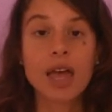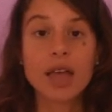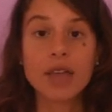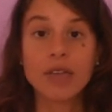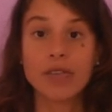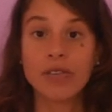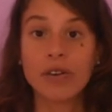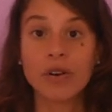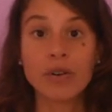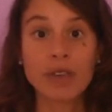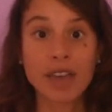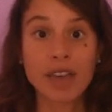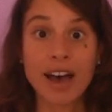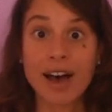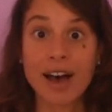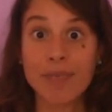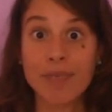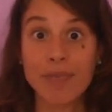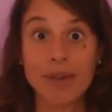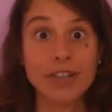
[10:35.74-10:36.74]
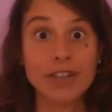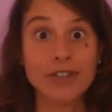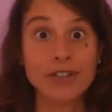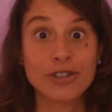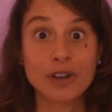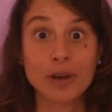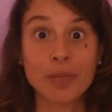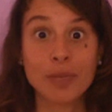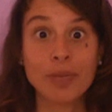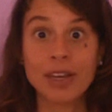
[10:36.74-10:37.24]
So yeah, base
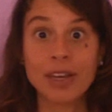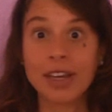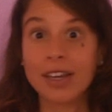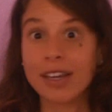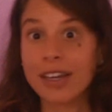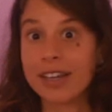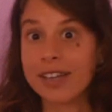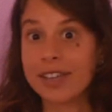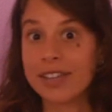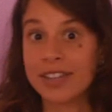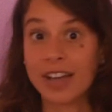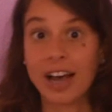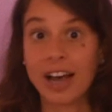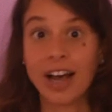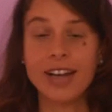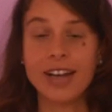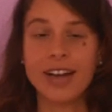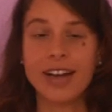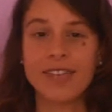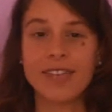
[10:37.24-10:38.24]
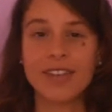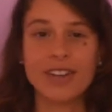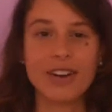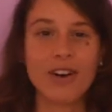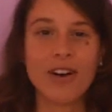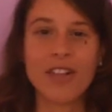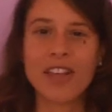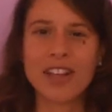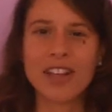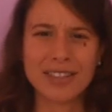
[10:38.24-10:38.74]
jumping, skydiving,
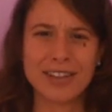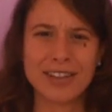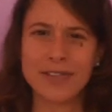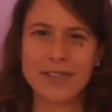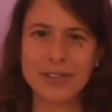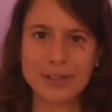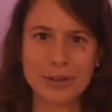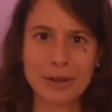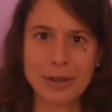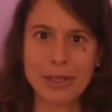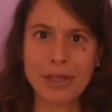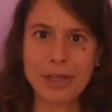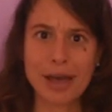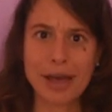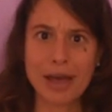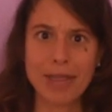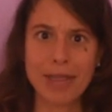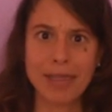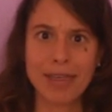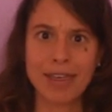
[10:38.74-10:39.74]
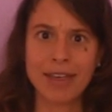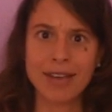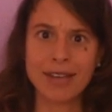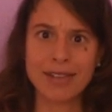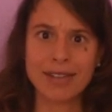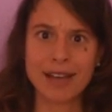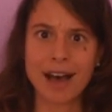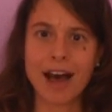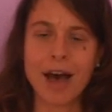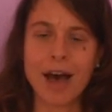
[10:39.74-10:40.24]
all that stuff is all that
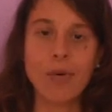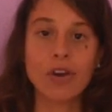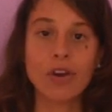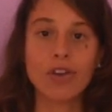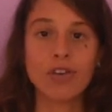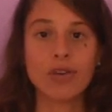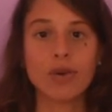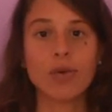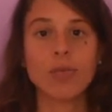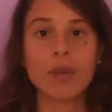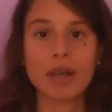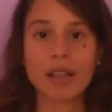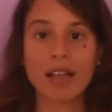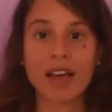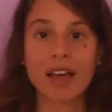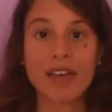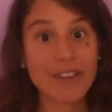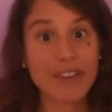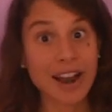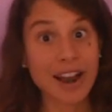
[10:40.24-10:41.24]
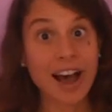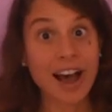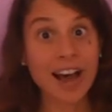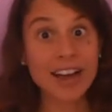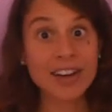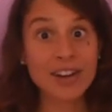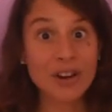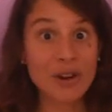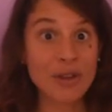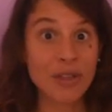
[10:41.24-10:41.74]
things that I want to do in my life, and
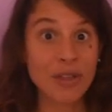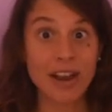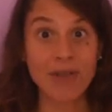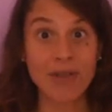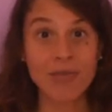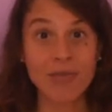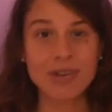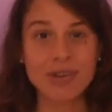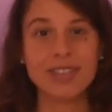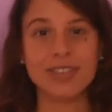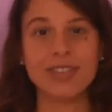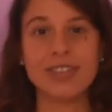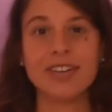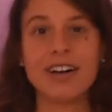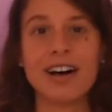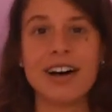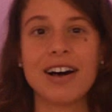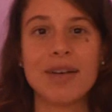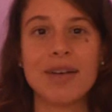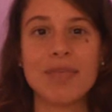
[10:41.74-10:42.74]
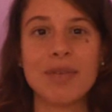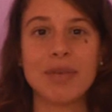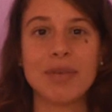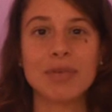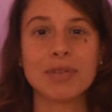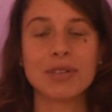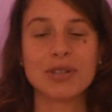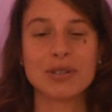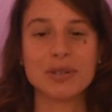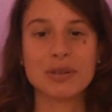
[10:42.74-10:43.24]
I know that I will be
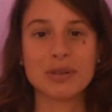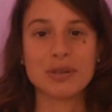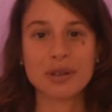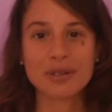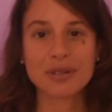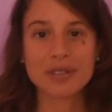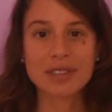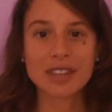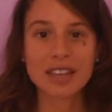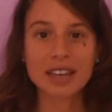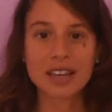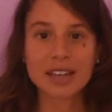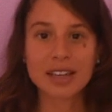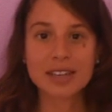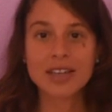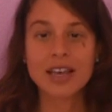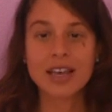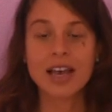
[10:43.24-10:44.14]
able to do those things